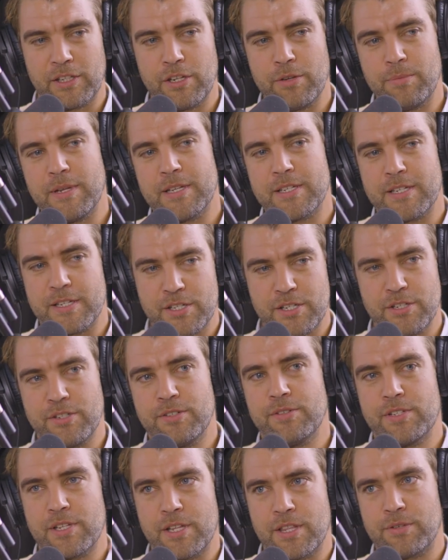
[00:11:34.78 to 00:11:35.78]
qubit to
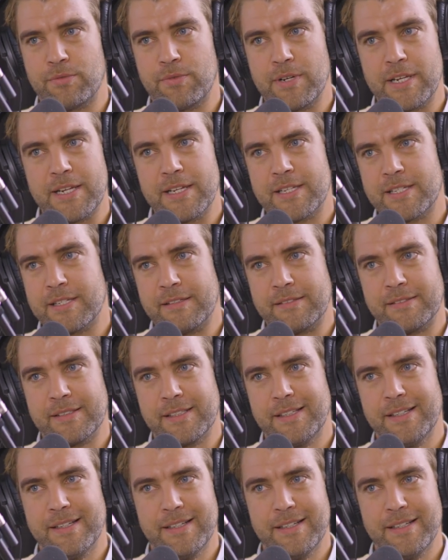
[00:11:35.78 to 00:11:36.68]
2 to 3 to,